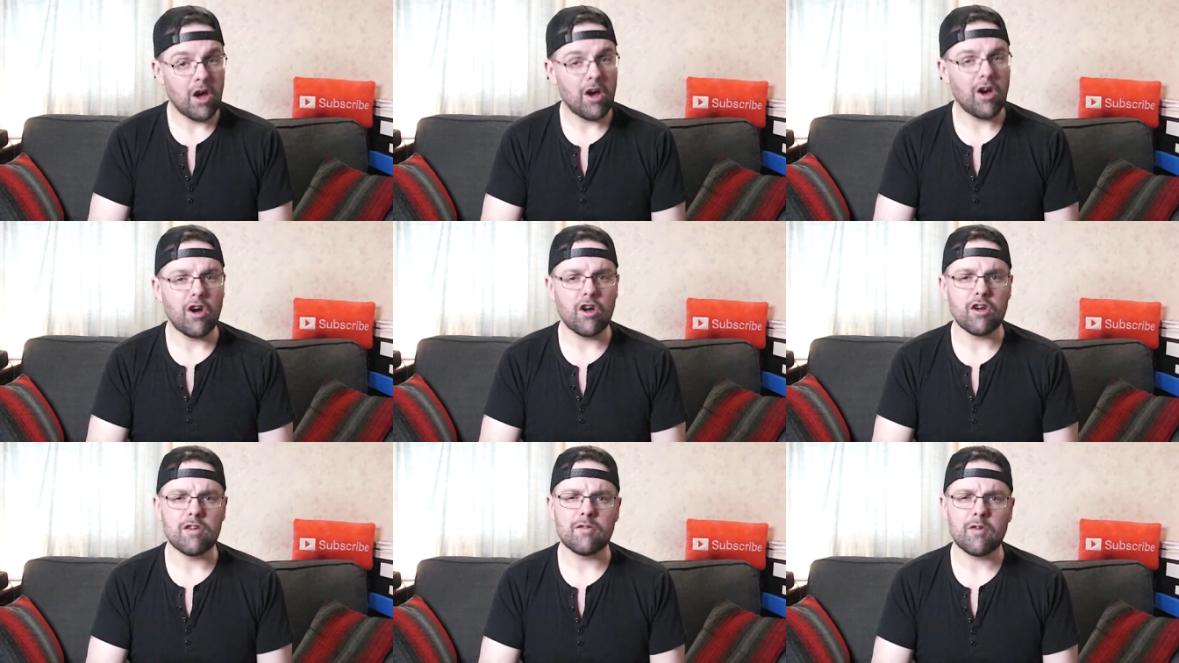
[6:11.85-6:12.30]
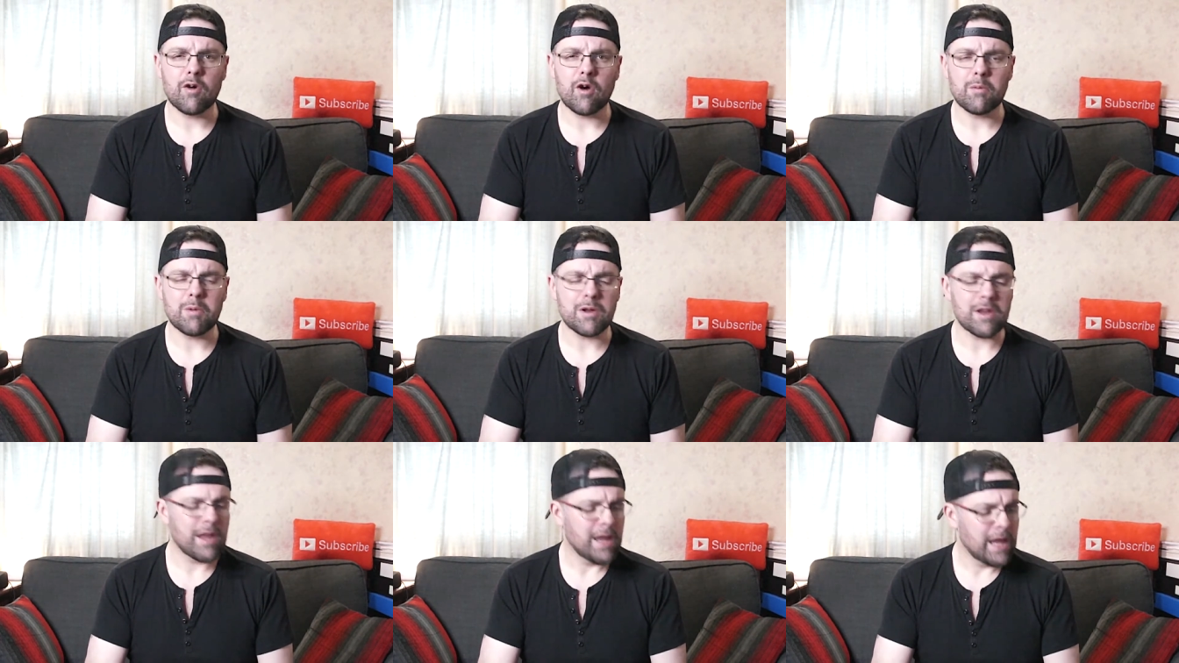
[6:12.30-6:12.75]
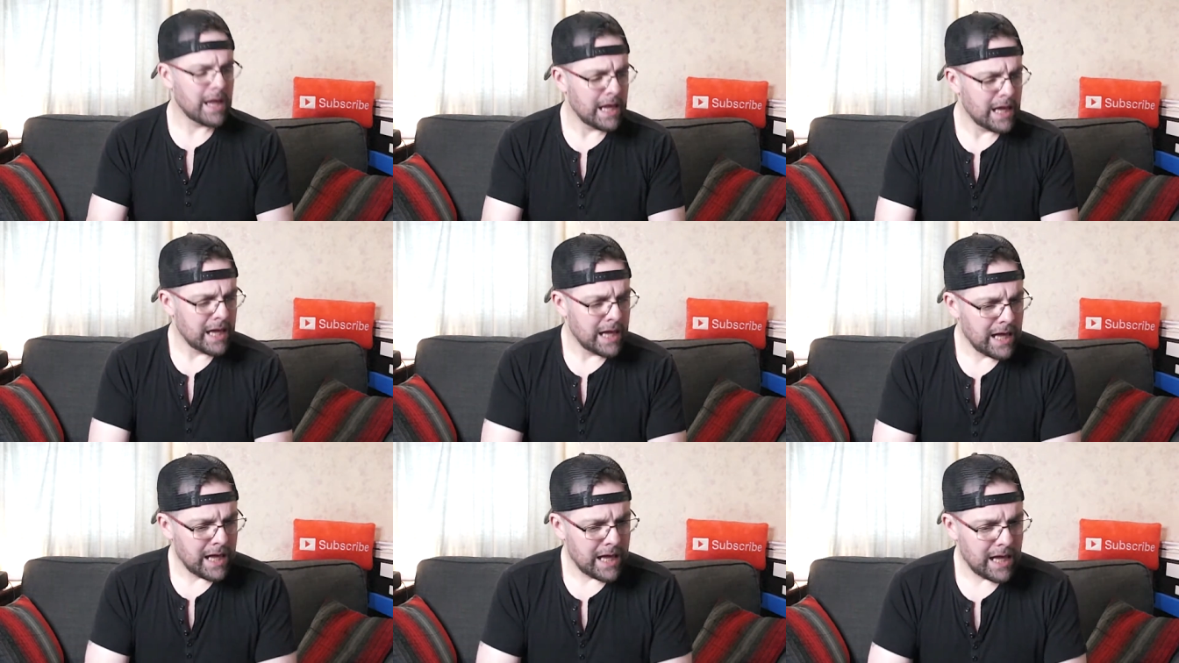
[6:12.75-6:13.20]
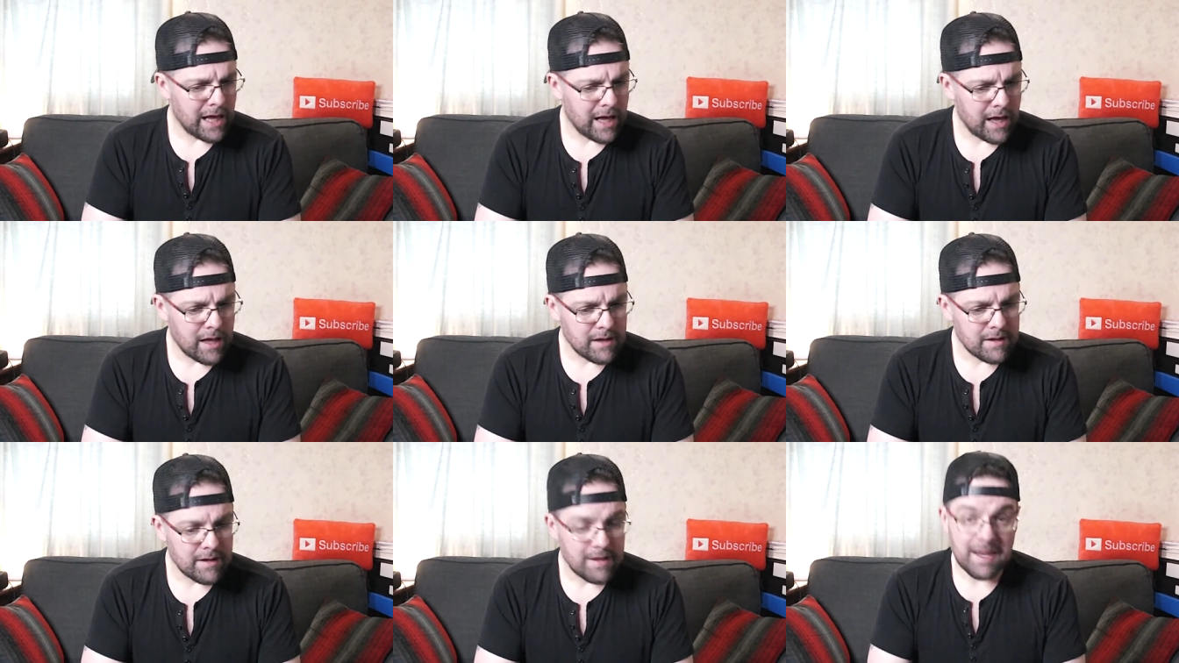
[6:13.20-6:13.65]
out of orbit,
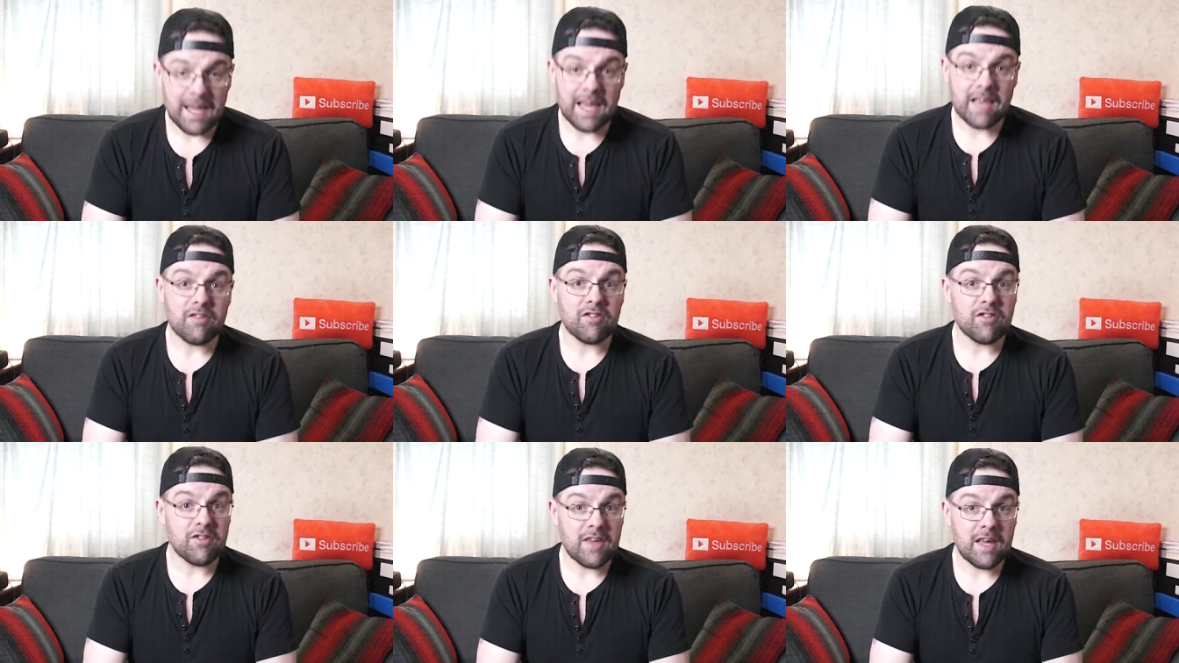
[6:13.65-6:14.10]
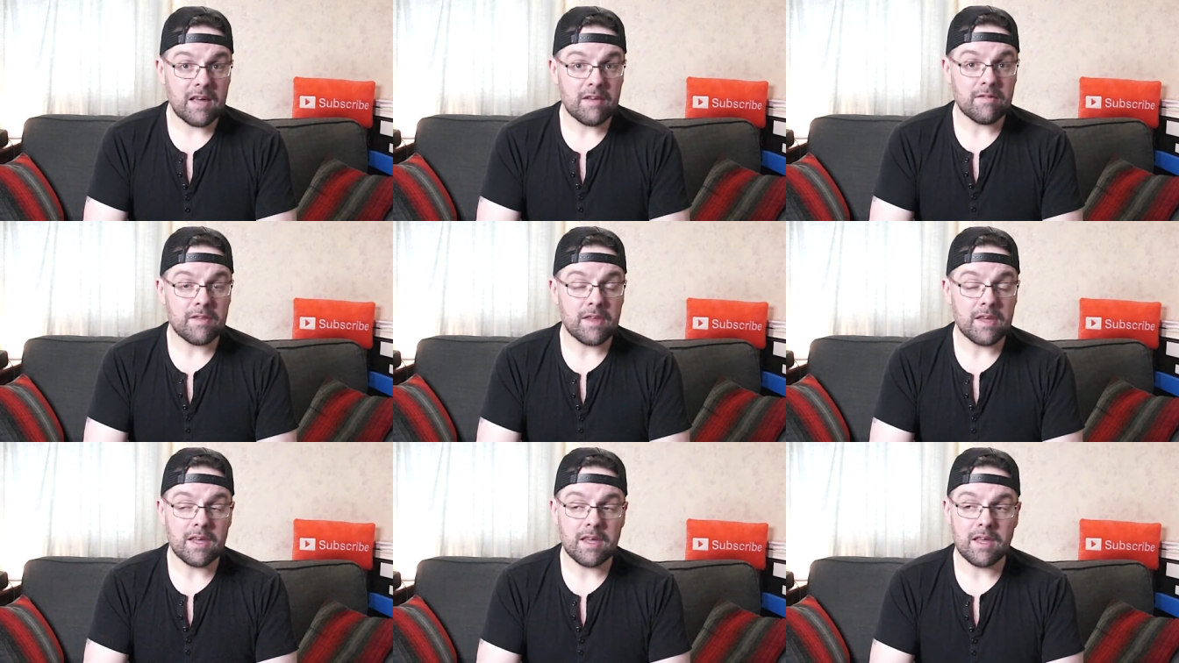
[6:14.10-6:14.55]
and the day is saved.